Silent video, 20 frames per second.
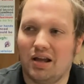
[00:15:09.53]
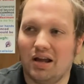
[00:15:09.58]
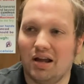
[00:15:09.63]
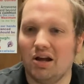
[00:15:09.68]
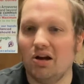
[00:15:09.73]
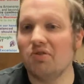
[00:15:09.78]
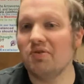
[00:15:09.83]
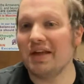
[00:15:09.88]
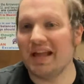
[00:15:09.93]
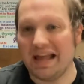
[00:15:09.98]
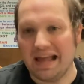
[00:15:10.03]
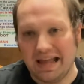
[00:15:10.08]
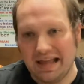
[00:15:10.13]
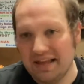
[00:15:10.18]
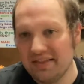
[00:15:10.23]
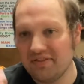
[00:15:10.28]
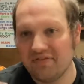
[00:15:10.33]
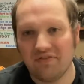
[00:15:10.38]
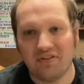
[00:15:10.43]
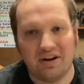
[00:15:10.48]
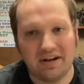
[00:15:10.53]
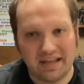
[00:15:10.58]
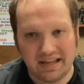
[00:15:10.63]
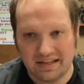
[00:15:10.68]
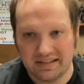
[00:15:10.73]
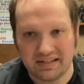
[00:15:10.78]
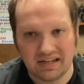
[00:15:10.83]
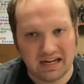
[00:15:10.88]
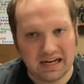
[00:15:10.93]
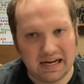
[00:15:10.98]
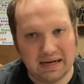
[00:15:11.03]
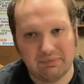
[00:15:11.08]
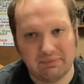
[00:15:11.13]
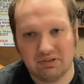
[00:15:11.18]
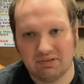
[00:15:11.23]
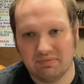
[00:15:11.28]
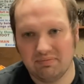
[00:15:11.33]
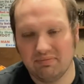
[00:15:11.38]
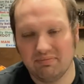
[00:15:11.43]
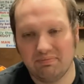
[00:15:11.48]
okay, it's funny at
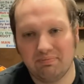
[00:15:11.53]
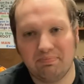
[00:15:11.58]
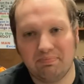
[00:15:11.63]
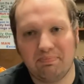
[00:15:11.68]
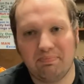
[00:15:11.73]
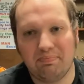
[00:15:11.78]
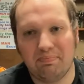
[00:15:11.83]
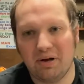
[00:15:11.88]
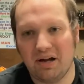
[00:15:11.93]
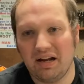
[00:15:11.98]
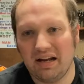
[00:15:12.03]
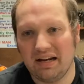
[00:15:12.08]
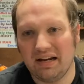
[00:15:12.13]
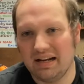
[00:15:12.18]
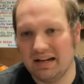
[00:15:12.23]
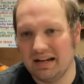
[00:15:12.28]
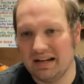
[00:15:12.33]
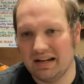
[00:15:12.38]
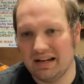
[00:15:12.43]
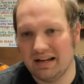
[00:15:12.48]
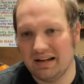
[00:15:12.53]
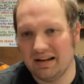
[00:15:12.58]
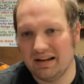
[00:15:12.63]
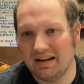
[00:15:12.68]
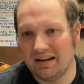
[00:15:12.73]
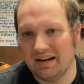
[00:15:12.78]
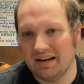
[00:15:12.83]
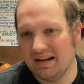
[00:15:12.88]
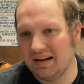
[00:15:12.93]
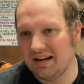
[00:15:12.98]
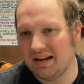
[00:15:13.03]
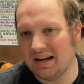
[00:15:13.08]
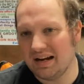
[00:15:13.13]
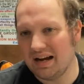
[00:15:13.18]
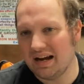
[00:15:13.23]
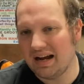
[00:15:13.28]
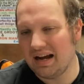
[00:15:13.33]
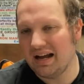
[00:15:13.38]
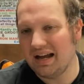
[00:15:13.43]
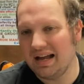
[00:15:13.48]
times, but
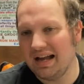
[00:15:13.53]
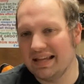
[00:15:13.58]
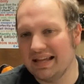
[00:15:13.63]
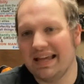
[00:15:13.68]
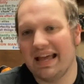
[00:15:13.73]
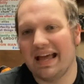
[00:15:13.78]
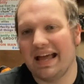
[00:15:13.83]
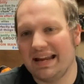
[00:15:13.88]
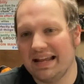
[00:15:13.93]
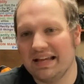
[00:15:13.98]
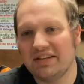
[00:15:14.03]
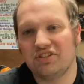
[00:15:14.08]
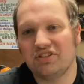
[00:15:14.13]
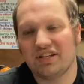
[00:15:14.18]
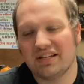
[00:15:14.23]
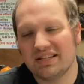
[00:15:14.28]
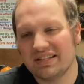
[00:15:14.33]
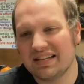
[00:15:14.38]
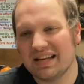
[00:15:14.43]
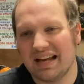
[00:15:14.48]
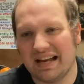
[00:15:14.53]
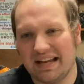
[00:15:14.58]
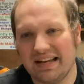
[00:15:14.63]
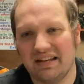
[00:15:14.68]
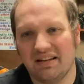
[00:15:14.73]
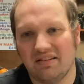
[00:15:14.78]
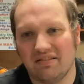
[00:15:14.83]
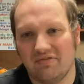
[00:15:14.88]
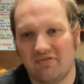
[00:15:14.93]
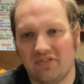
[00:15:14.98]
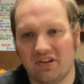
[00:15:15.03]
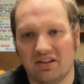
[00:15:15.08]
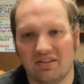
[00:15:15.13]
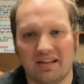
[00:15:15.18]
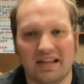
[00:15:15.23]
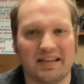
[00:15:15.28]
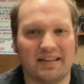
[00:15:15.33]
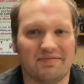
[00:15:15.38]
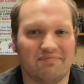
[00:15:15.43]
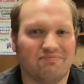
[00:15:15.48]
again, it just kind of felt
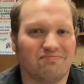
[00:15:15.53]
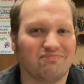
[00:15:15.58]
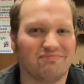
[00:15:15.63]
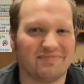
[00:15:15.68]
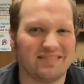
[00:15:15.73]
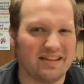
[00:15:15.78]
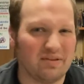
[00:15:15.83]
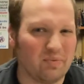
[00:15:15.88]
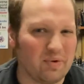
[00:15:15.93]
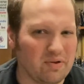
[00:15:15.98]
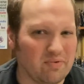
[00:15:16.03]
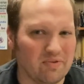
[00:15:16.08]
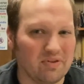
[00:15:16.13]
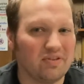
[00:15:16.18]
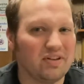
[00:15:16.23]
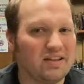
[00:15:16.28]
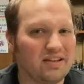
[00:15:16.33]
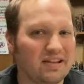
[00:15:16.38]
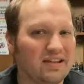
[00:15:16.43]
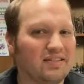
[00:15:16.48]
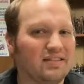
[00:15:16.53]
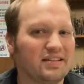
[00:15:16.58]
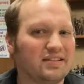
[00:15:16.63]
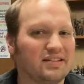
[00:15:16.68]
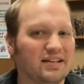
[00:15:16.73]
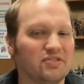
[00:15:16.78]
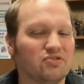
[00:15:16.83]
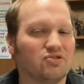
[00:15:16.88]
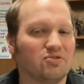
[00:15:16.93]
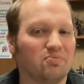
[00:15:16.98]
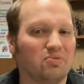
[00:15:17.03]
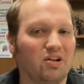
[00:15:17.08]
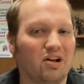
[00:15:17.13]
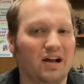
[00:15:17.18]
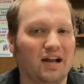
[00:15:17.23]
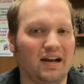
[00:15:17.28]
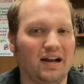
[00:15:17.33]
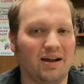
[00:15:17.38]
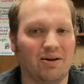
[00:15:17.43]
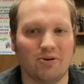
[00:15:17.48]
like, did we really need this extra
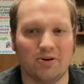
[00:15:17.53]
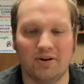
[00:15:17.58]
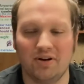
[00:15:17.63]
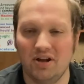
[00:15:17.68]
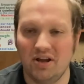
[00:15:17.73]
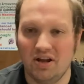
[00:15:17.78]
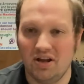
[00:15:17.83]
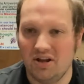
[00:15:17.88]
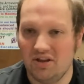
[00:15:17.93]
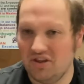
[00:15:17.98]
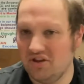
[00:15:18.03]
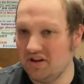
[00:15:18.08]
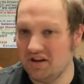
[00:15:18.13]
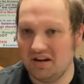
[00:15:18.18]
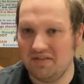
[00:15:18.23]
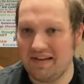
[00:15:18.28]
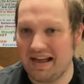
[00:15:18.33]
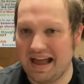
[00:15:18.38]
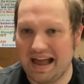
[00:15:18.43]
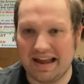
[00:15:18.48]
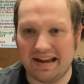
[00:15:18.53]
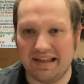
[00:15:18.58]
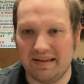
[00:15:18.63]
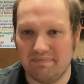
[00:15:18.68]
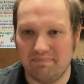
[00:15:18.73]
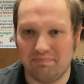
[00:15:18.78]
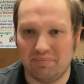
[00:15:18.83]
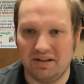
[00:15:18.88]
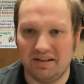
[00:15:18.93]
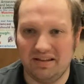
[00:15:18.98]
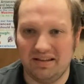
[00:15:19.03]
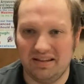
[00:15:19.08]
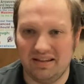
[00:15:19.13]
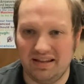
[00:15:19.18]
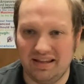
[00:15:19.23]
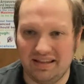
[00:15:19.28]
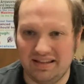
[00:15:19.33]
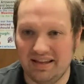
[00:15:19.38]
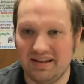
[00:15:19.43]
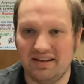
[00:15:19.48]
plot? Or you could have had it, but
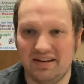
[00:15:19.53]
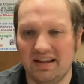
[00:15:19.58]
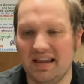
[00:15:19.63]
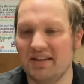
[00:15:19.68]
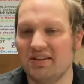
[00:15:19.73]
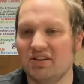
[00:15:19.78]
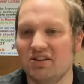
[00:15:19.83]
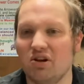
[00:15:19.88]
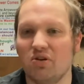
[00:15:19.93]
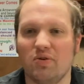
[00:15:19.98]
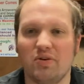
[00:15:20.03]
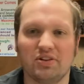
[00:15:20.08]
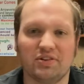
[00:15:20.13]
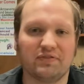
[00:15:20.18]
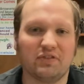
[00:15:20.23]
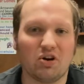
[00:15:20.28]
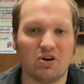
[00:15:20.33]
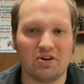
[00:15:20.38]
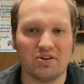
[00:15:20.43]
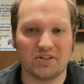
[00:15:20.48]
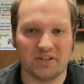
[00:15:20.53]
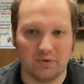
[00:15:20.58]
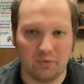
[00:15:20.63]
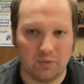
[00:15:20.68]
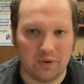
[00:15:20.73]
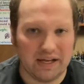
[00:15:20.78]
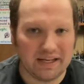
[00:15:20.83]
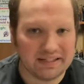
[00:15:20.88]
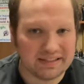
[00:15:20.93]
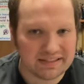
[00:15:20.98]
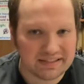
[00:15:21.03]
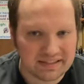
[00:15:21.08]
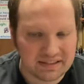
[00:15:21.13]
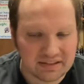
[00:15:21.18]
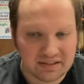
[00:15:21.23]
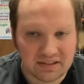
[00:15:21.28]
it didn't need to go as far as it went.